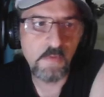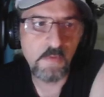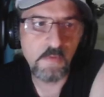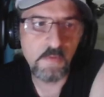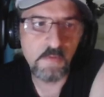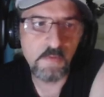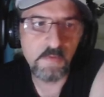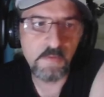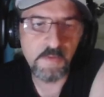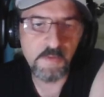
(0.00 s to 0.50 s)

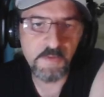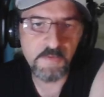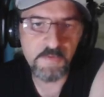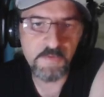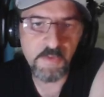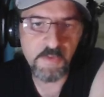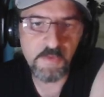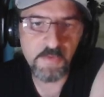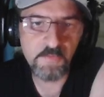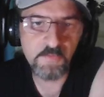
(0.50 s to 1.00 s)
Gonna try
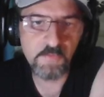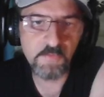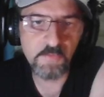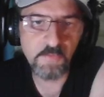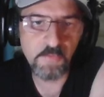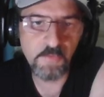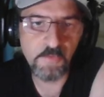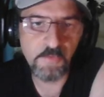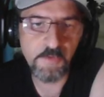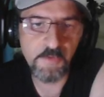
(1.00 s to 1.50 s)
the
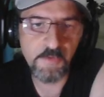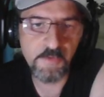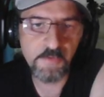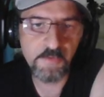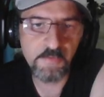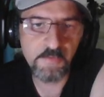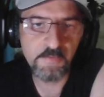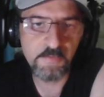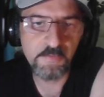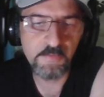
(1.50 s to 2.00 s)
2-0 here.
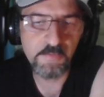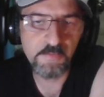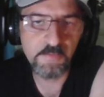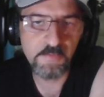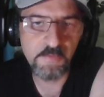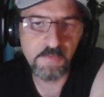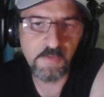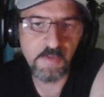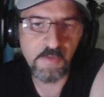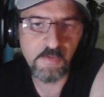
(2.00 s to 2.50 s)

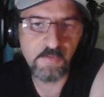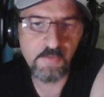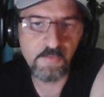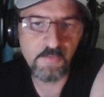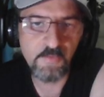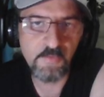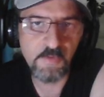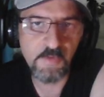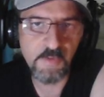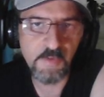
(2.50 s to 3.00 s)
I don't
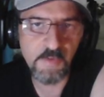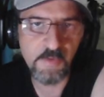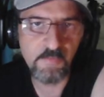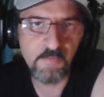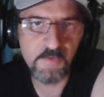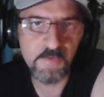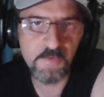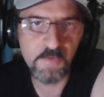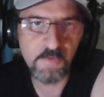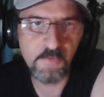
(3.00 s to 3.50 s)
think I have a
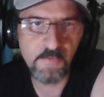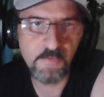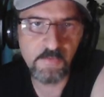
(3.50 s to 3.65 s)
choice.